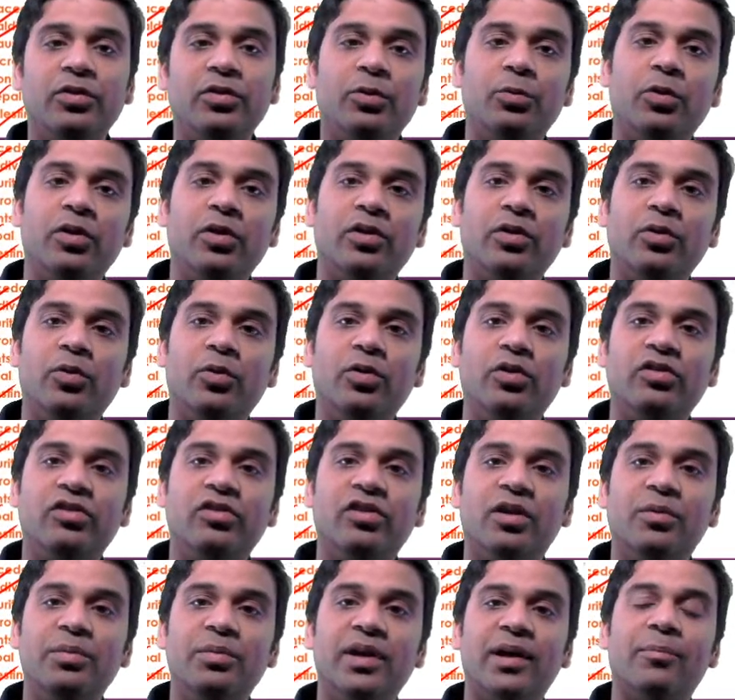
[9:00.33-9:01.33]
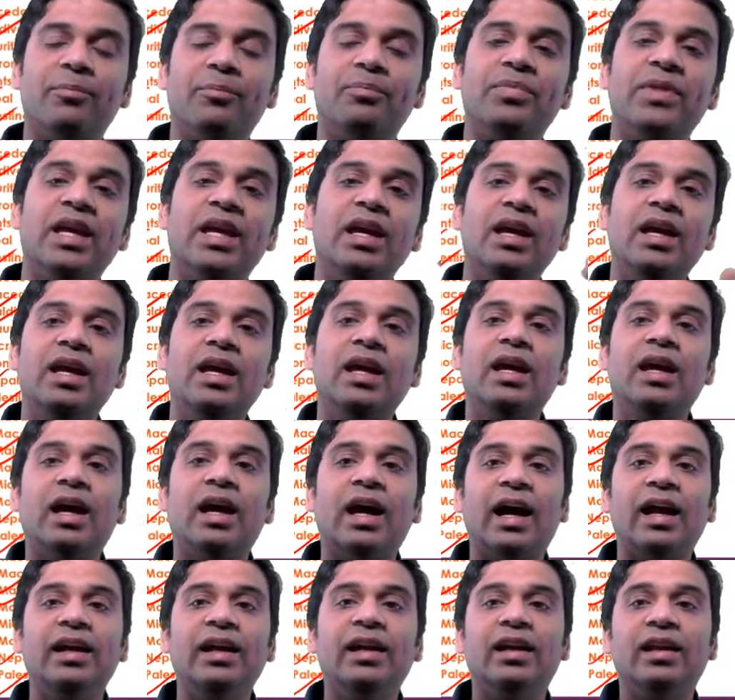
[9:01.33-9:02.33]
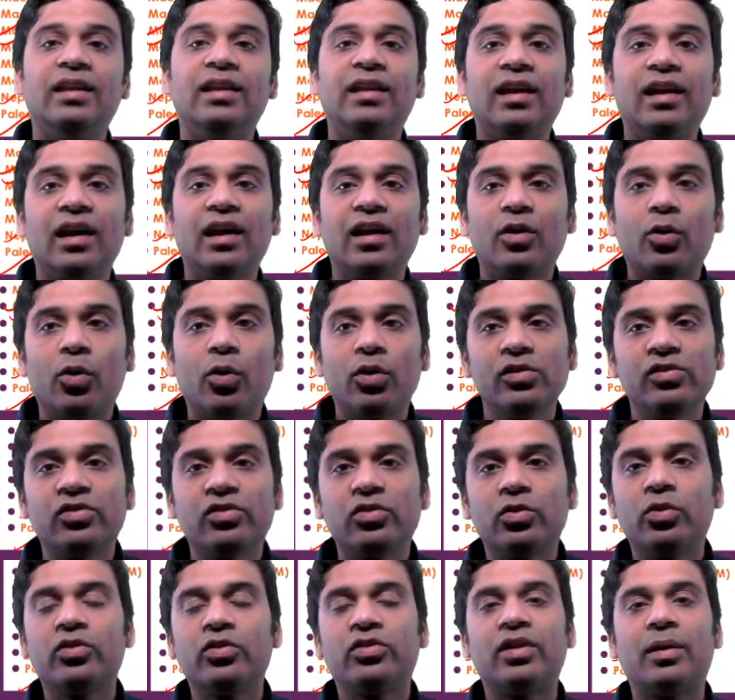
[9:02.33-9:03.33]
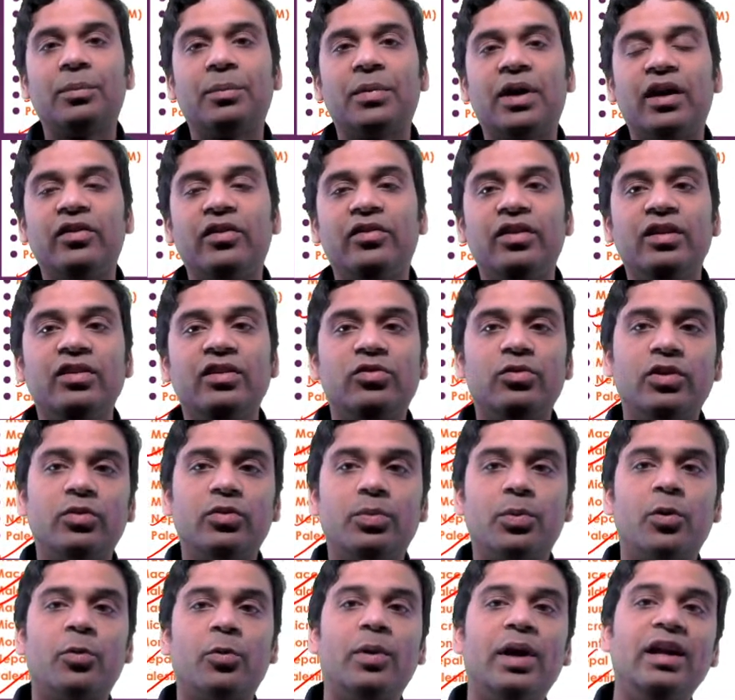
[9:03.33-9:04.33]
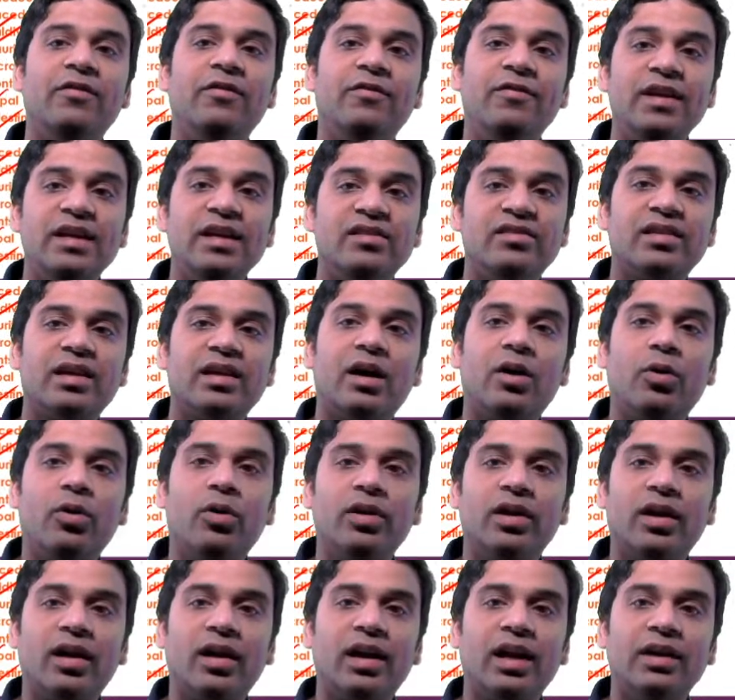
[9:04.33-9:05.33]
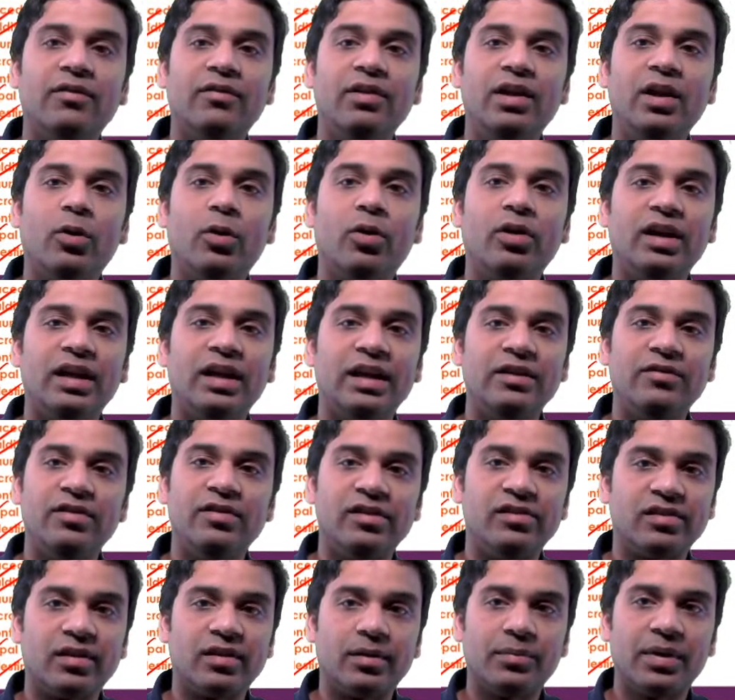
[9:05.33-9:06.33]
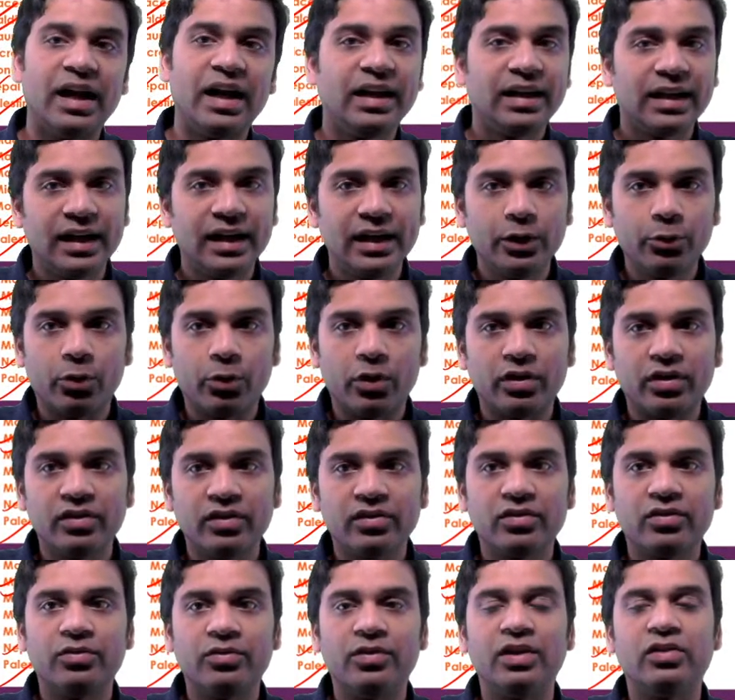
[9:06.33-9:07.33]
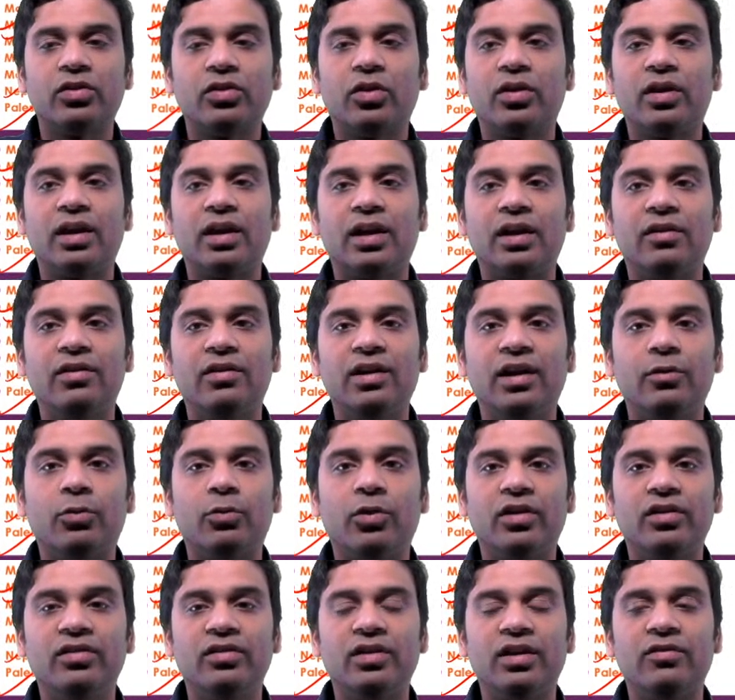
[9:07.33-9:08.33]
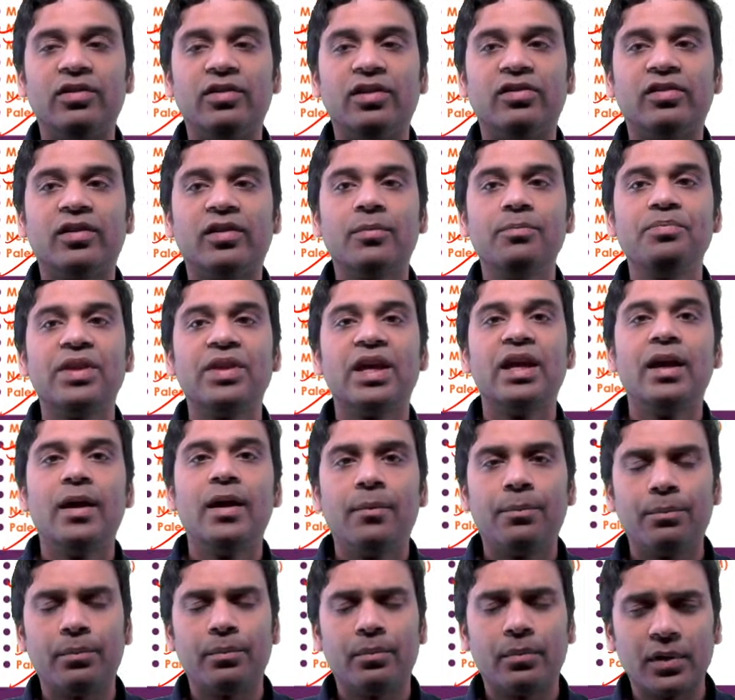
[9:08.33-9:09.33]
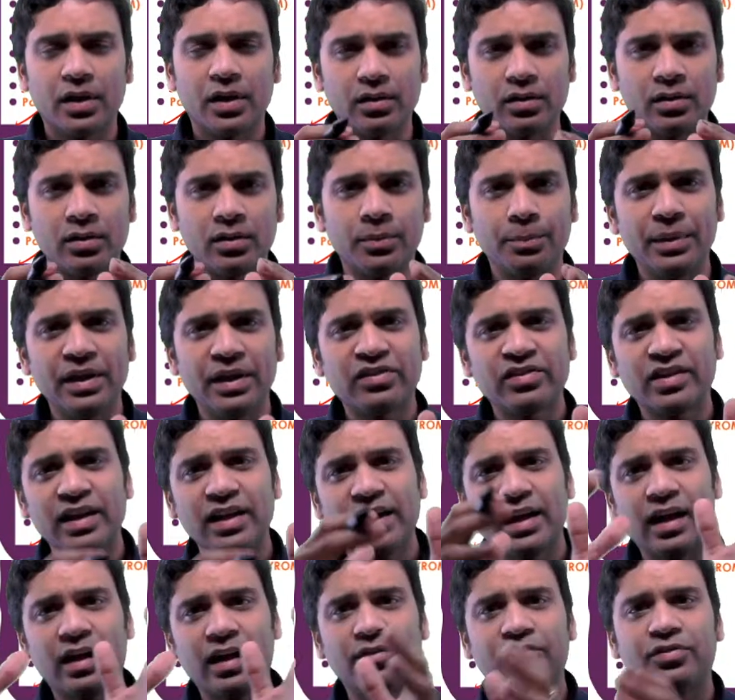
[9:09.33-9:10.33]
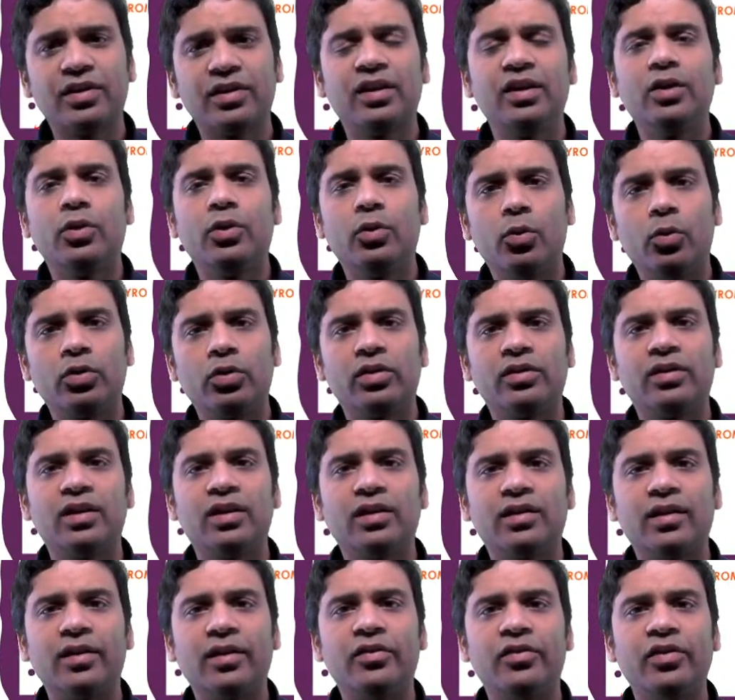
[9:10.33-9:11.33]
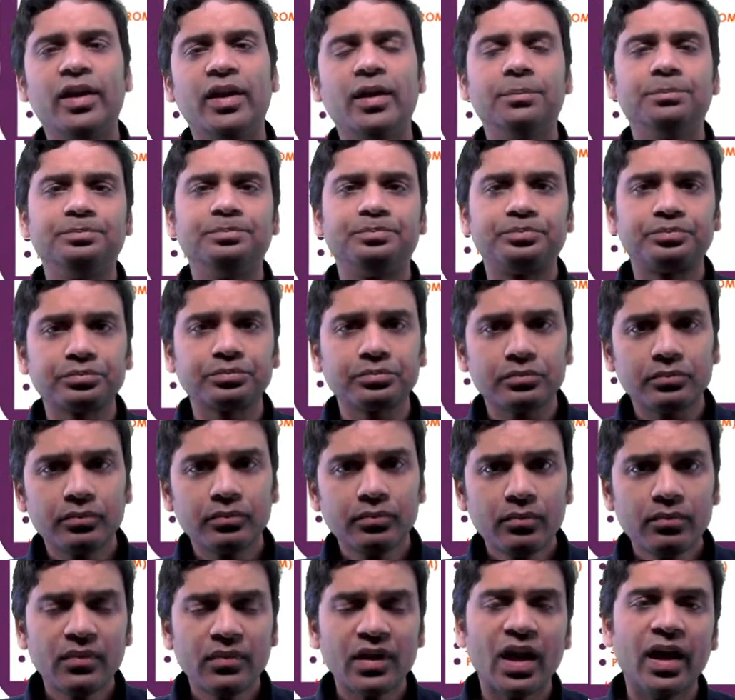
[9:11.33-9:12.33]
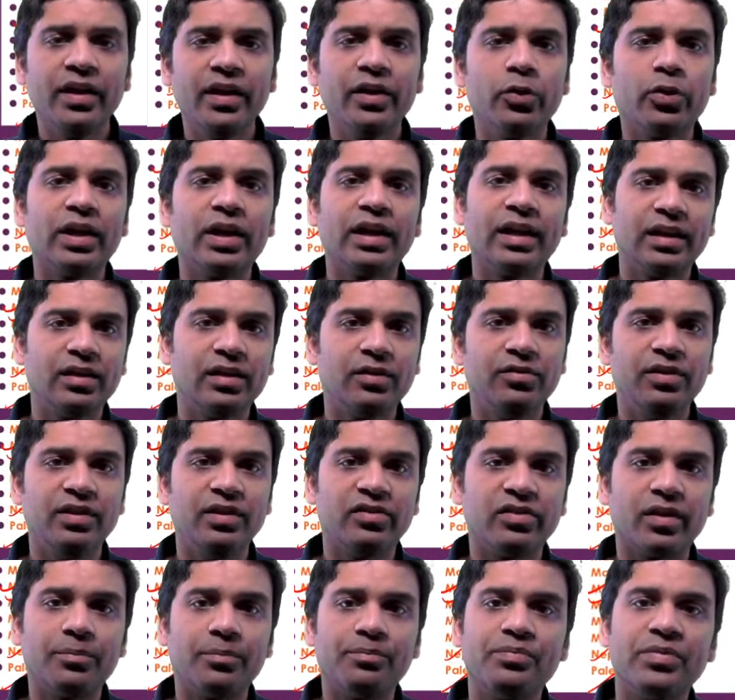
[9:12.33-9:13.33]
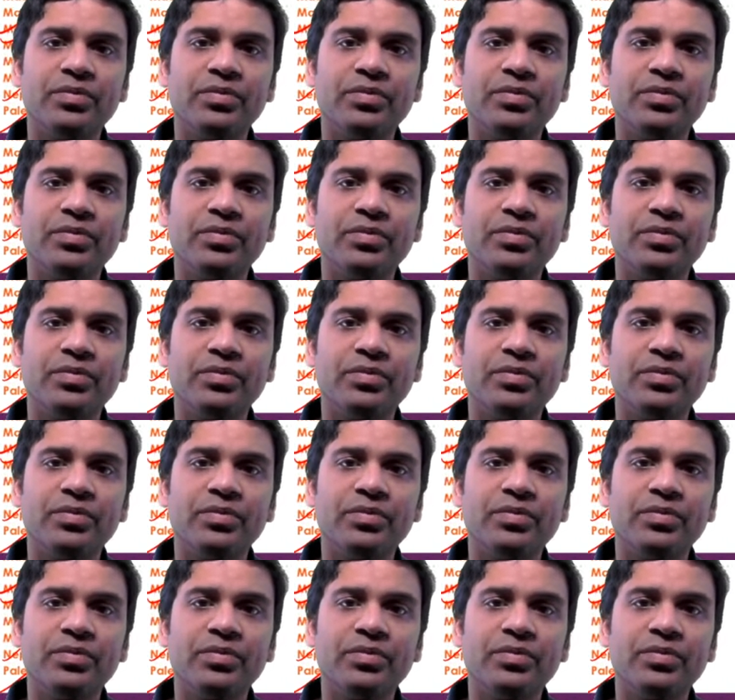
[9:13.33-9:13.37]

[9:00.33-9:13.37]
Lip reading: you want to go to Serbia, and there are also some countries which provide visa on arrival or e-visa. I'll tell you what is visa on arrival and what is e-visa. Basically, after you go to that country, you can get the visa.